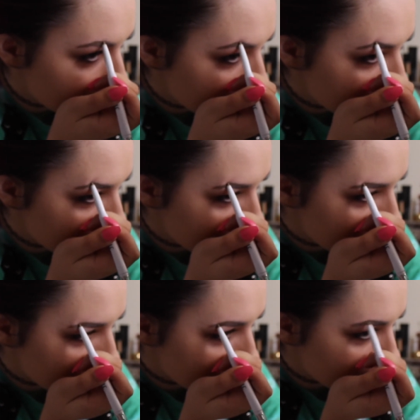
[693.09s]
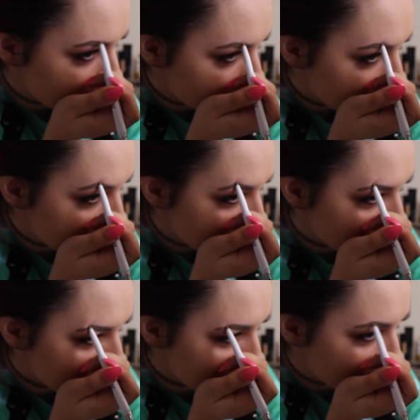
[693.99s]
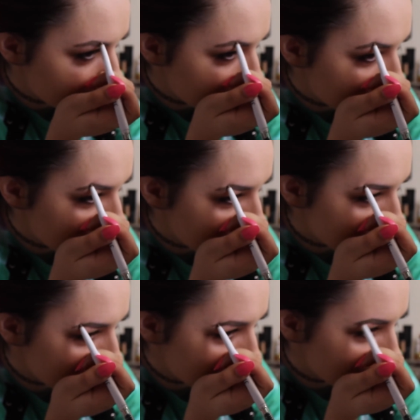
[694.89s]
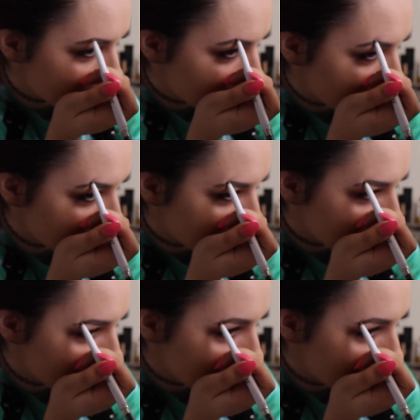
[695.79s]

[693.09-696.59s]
Bitch. Because the Anastasia one is like so thin.